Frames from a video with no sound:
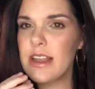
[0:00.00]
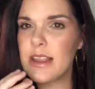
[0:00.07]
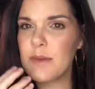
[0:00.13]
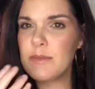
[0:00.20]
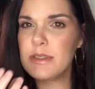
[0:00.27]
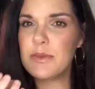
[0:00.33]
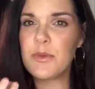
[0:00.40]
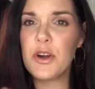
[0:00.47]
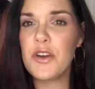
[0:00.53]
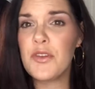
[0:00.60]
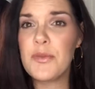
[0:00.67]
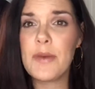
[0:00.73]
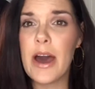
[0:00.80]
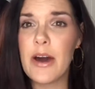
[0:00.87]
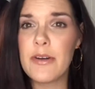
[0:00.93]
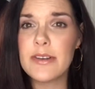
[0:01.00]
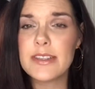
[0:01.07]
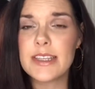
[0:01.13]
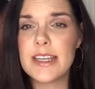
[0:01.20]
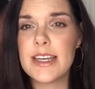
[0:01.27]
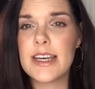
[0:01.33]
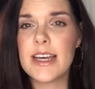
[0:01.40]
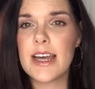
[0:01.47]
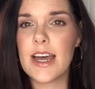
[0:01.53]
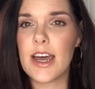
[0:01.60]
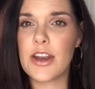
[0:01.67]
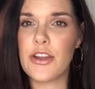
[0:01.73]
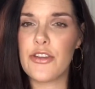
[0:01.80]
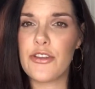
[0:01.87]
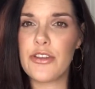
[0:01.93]
lips more of a pout.
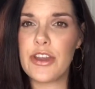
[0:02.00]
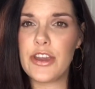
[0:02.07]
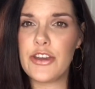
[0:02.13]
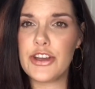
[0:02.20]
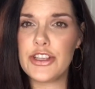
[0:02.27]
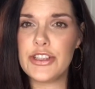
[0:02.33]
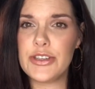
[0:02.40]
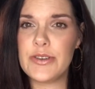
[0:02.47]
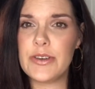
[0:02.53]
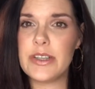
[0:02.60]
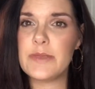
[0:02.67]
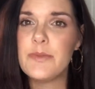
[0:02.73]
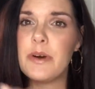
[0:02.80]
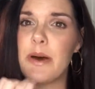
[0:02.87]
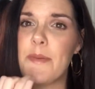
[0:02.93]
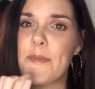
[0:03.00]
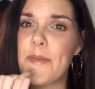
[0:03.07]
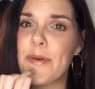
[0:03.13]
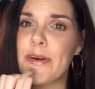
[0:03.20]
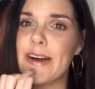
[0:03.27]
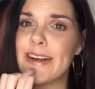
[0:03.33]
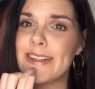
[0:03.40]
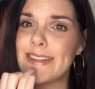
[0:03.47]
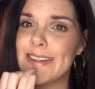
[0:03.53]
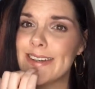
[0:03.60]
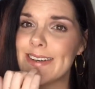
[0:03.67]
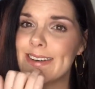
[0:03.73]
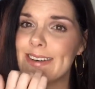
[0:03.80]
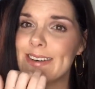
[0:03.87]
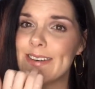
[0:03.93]
Another thing you could do is put
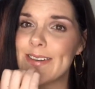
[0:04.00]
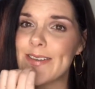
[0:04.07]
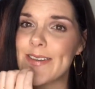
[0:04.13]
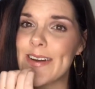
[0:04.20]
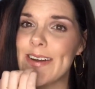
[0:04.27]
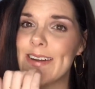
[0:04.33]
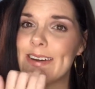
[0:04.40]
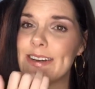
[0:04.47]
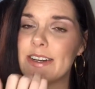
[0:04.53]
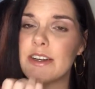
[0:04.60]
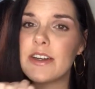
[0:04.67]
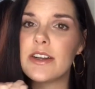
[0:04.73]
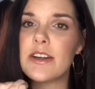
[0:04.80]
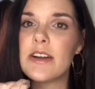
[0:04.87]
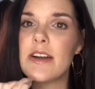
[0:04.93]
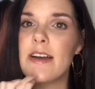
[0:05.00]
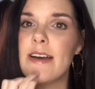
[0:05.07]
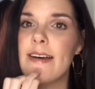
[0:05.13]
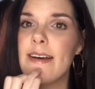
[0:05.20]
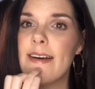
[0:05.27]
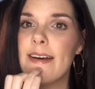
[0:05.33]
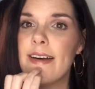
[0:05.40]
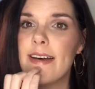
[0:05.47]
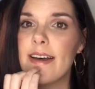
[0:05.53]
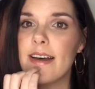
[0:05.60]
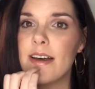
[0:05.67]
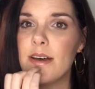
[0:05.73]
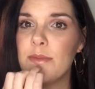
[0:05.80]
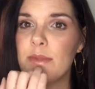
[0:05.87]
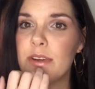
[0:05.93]
bronzer right under
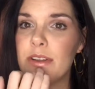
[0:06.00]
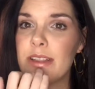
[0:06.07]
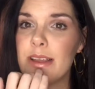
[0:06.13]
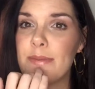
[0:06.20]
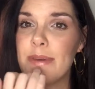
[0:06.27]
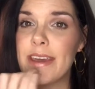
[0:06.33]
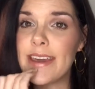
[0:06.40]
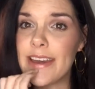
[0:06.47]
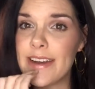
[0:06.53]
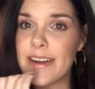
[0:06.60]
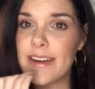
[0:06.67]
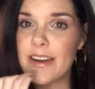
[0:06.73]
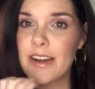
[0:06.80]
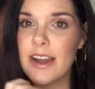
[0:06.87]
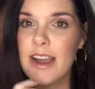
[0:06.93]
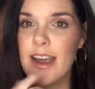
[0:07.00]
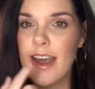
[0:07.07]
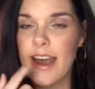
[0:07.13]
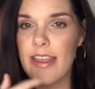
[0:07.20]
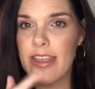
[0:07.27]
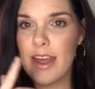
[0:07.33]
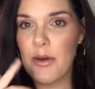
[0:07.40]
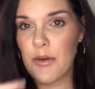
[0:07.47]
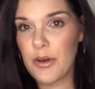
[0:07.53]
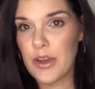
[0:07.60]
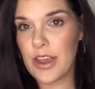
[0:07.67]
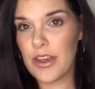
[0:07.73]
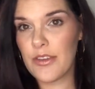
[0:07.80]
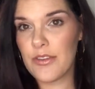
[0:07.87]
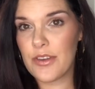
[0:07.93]
your lip here, and that will
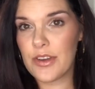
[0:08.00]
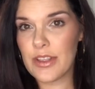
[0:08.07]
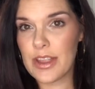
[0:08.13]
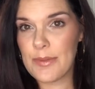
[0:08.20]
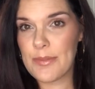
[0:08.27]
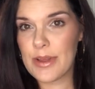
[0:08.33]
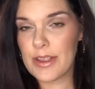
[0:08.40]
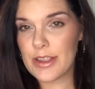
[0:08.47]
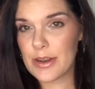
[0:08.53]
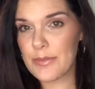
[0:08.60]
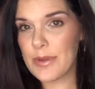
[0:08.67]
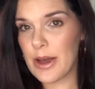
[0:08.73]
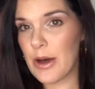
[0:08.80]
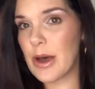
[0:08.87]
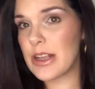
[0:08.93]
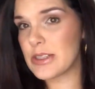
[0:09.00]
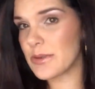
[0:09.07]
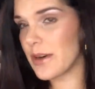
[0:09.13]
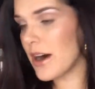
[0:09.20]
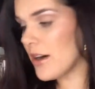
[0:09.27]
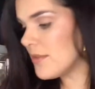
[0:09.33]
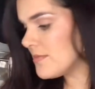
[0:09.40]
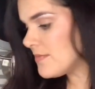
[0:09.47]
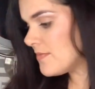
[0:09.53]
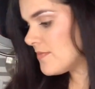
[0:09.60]
give your lip a little pout as well.